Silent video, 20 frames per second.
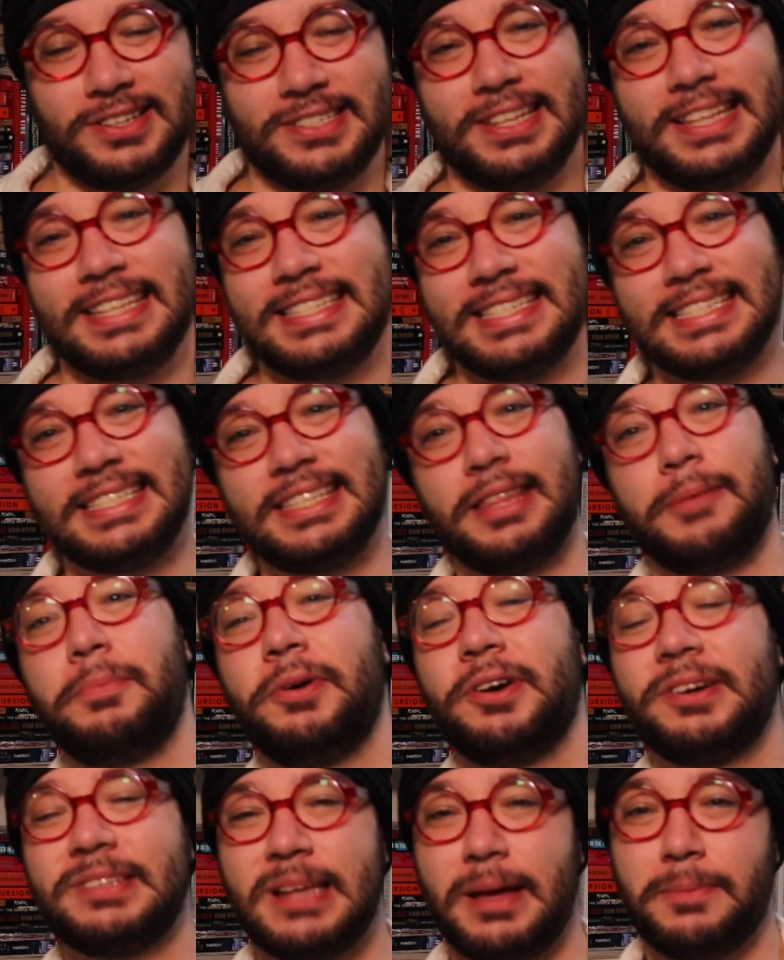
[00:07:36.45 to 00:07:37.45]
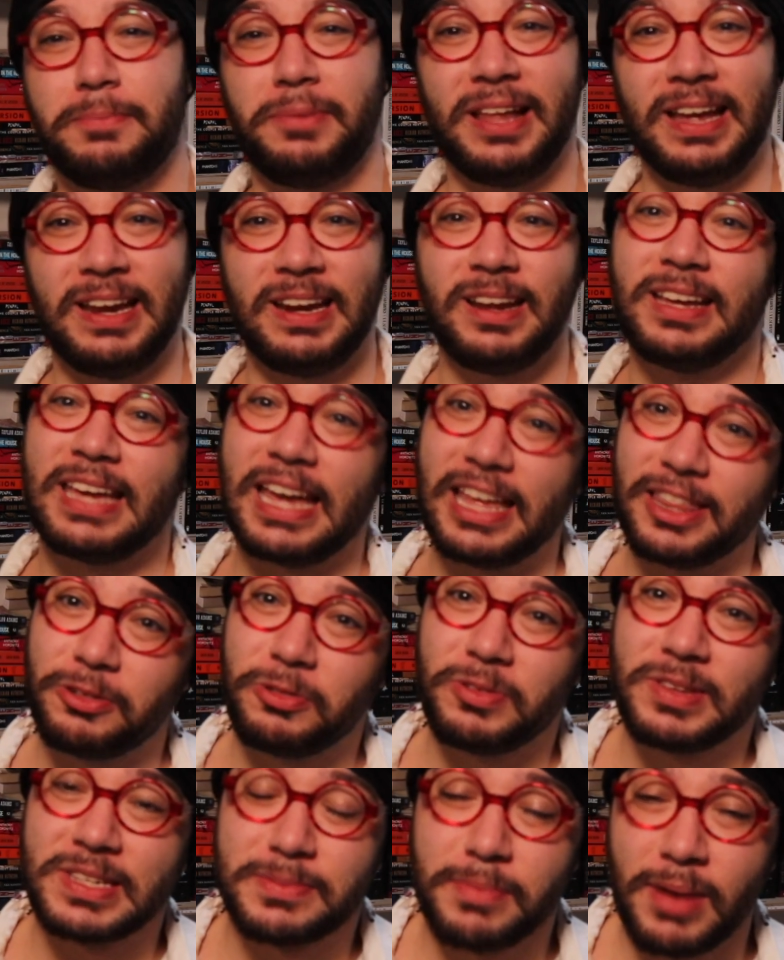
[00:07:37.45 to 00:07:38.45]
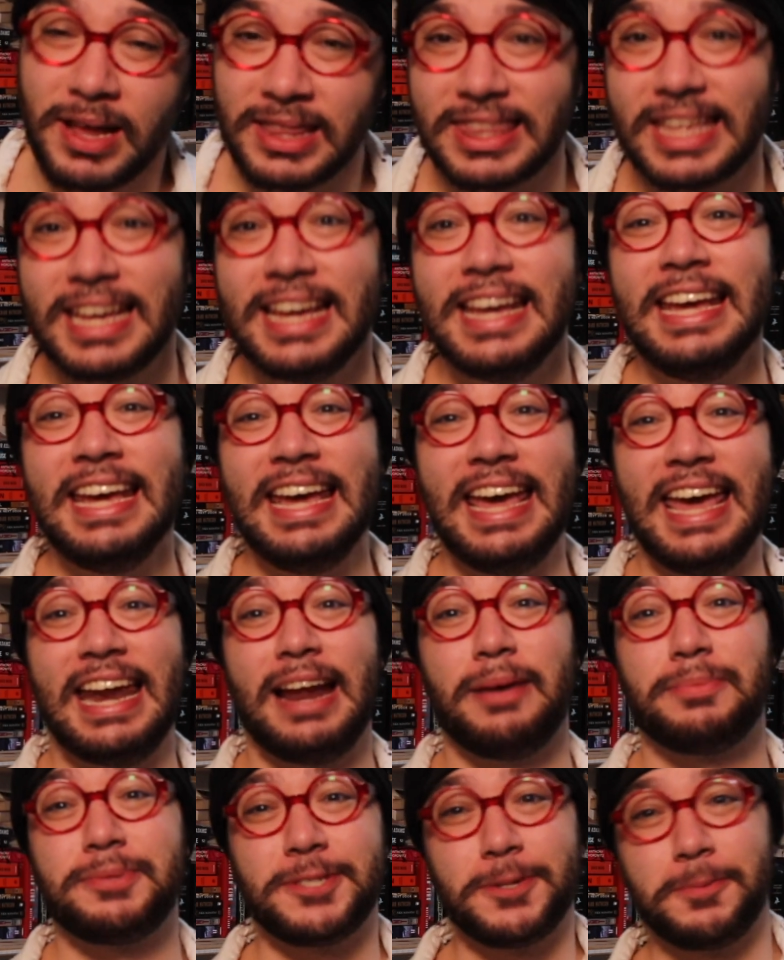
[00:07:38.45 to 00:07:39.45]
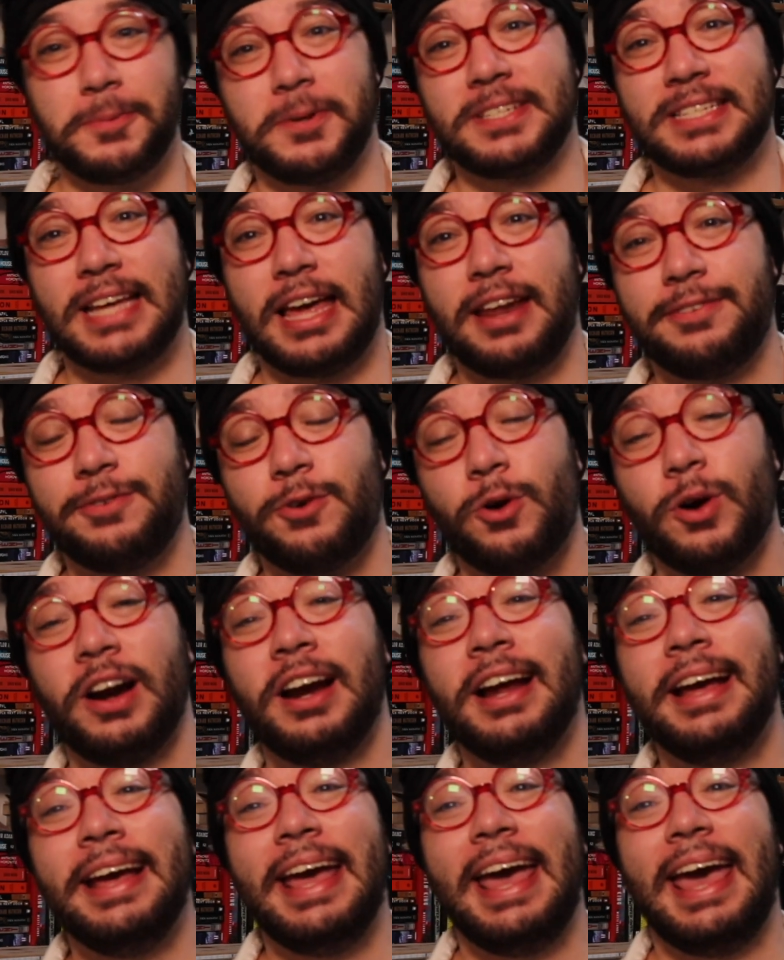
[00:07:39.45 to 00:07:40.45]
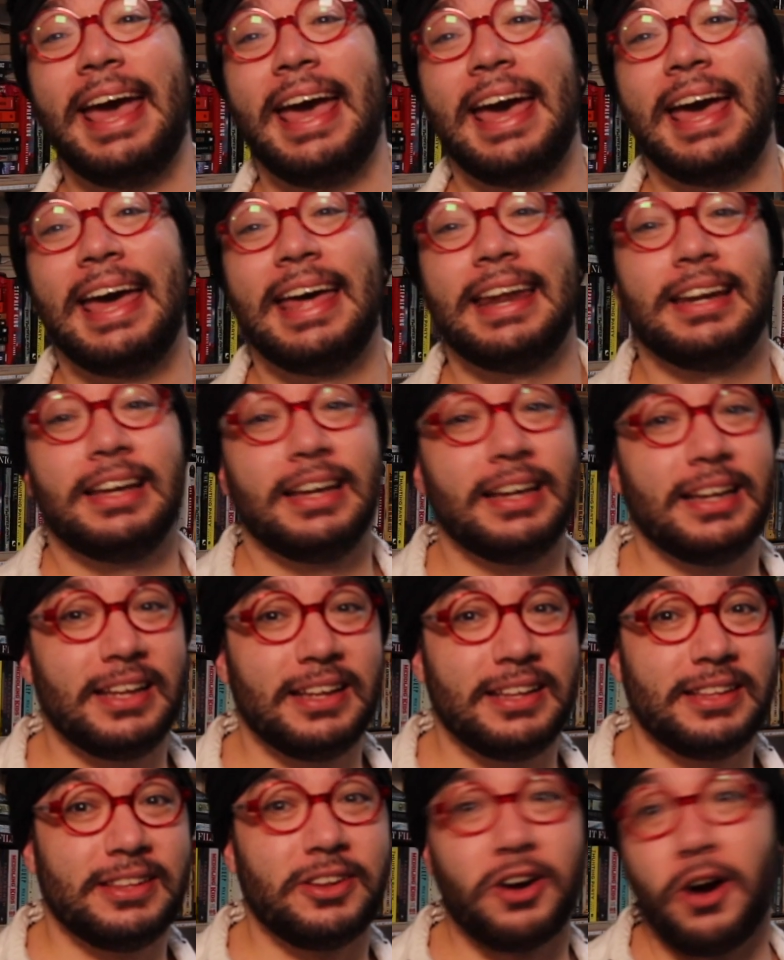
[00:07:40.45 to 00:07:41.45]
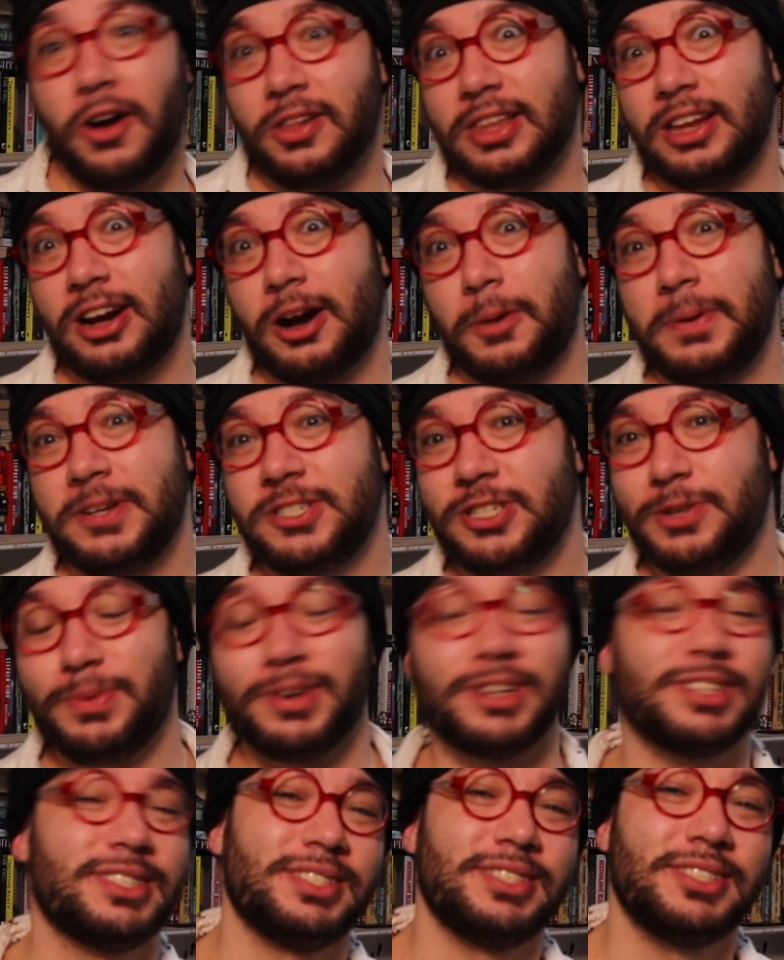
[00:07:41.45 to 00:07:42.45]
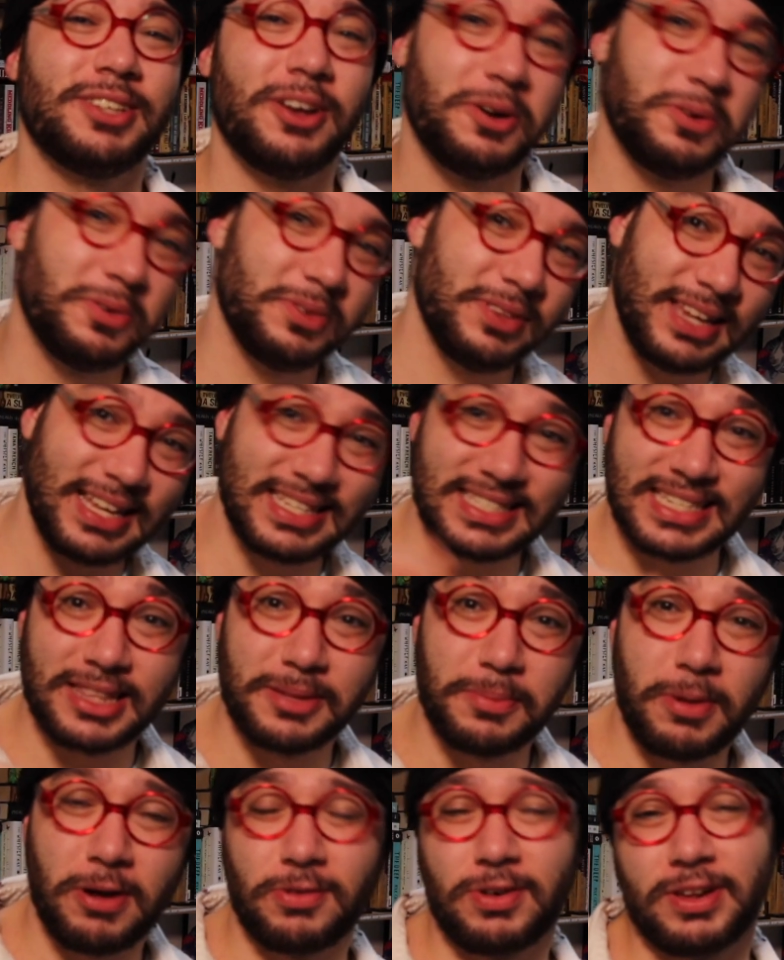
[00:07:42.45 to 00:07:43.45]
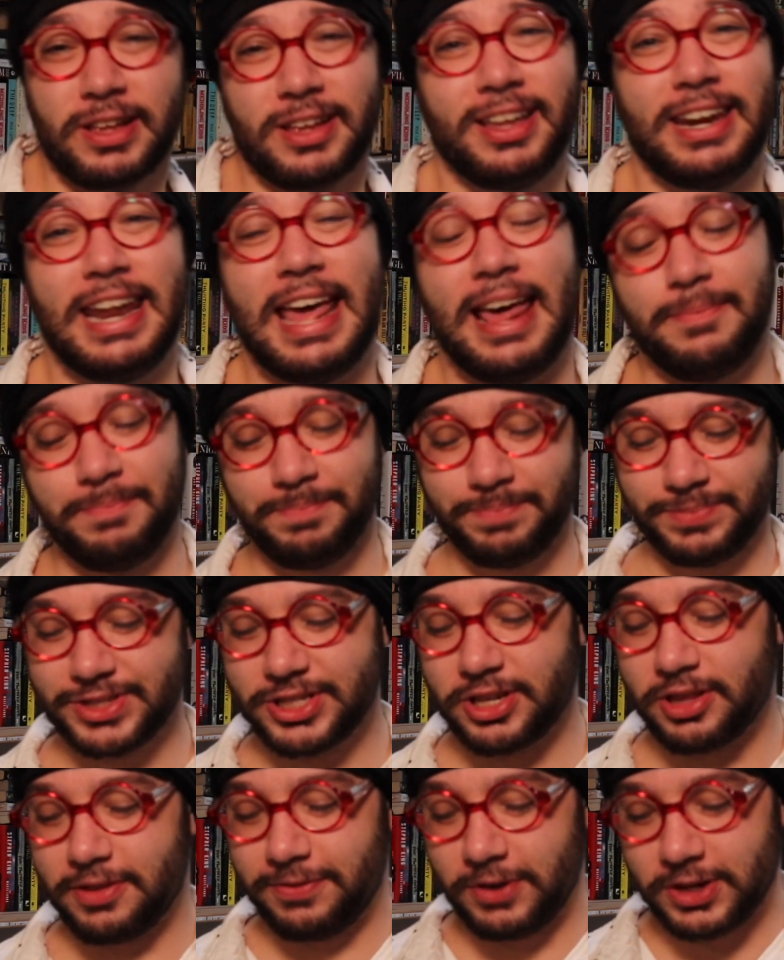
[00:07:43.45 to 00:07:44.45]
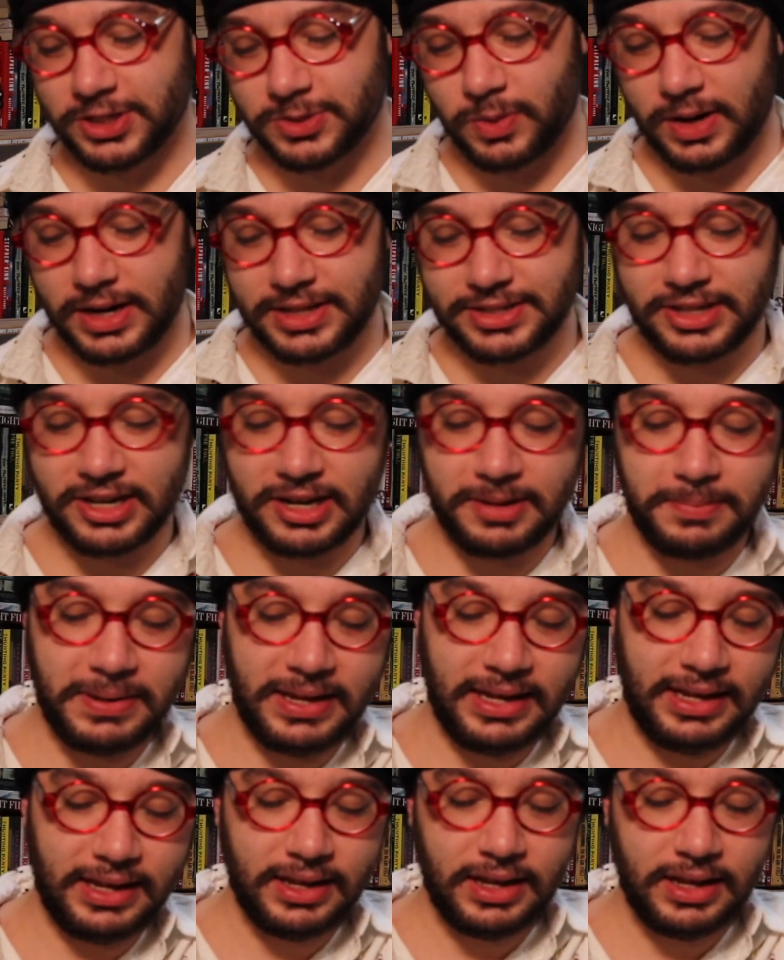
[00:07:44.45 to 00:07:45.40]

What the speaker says: So this is the books I'm planning on getting through this month, and I'm super excited for, and they're all LitRPG books. So let's get the ball rolling on that. So the first one is going to be